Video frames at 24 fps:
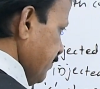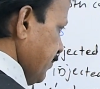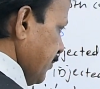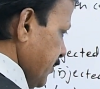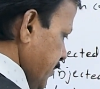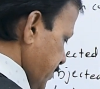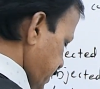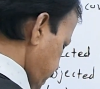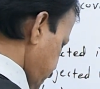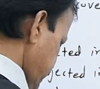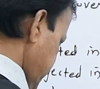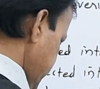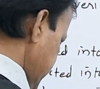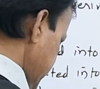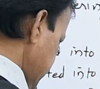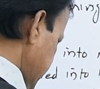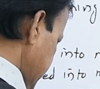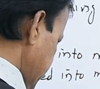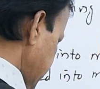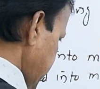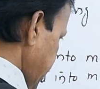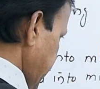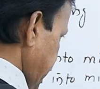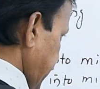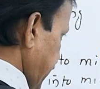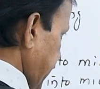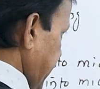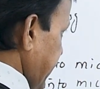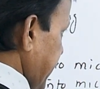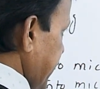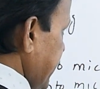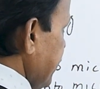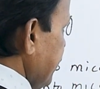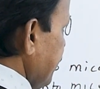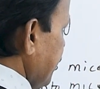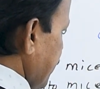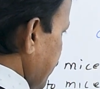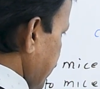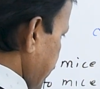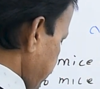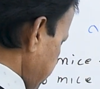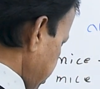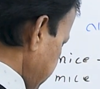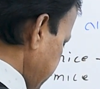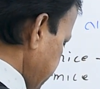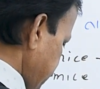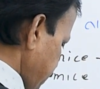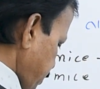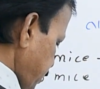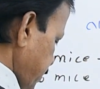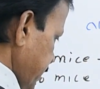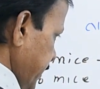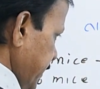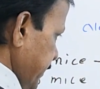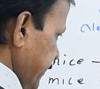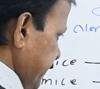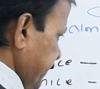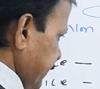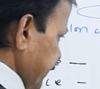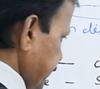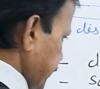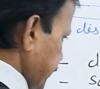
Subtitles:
important, and from dead body